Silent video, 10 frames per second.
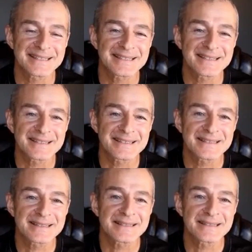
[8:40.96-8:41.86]

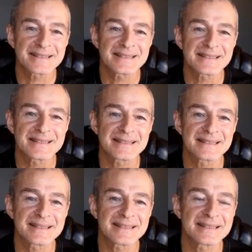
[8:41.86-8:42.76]

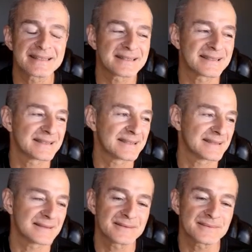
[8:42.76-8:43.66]

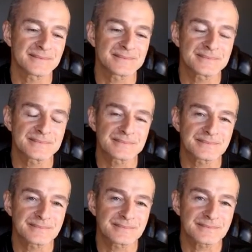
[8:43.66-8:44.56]

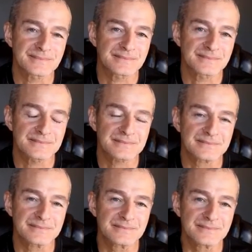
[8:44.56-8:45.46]

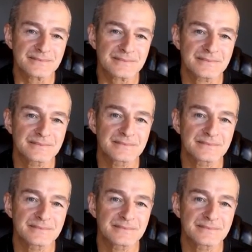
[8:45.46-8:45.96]
[no speech]